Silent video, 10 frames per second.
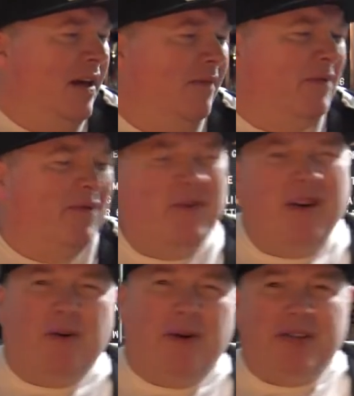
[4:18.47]
For
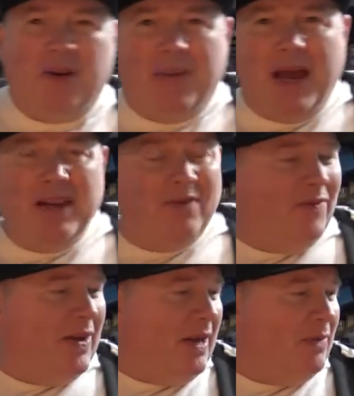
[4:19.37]
35 quid, it's not bad. If you
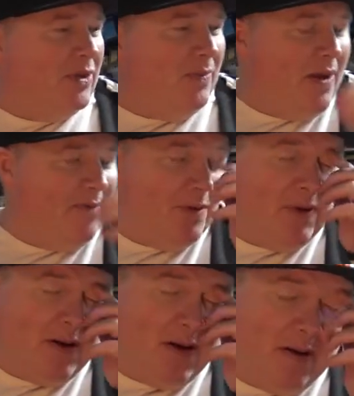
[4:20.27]
think how much you pay
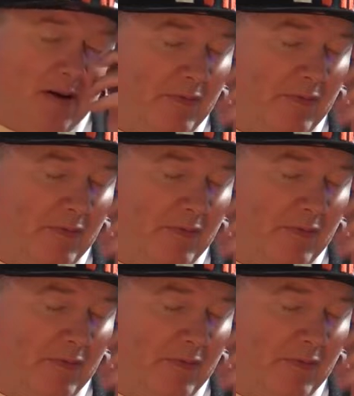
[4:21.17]
for